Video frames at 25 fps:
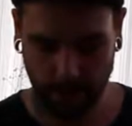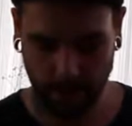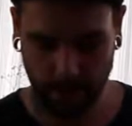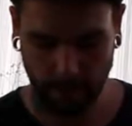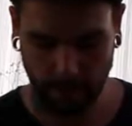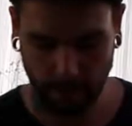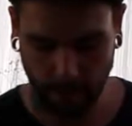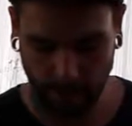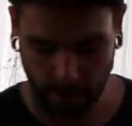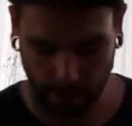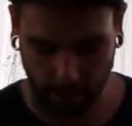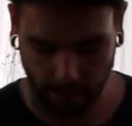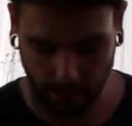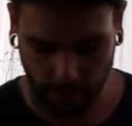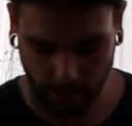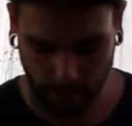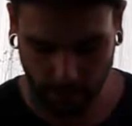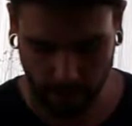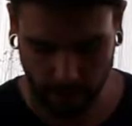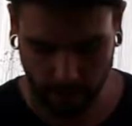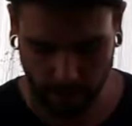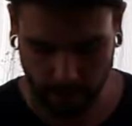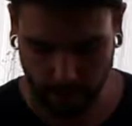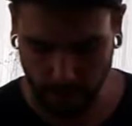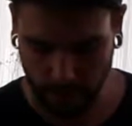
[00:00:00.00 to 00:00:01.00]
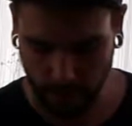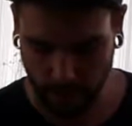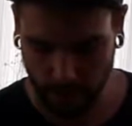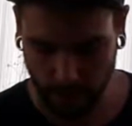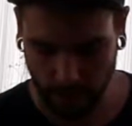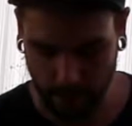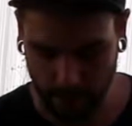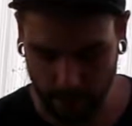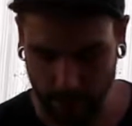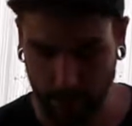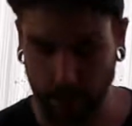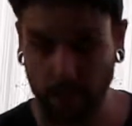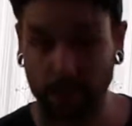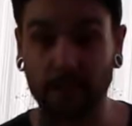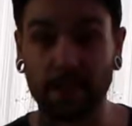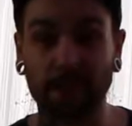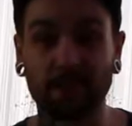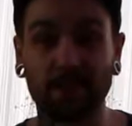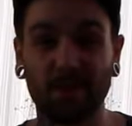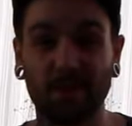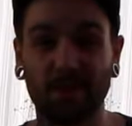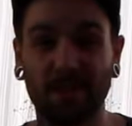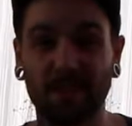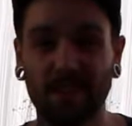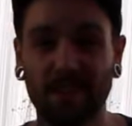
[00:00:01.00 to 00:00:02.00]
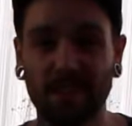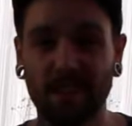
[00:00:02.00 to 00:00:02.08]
but we're going to do our best with this one.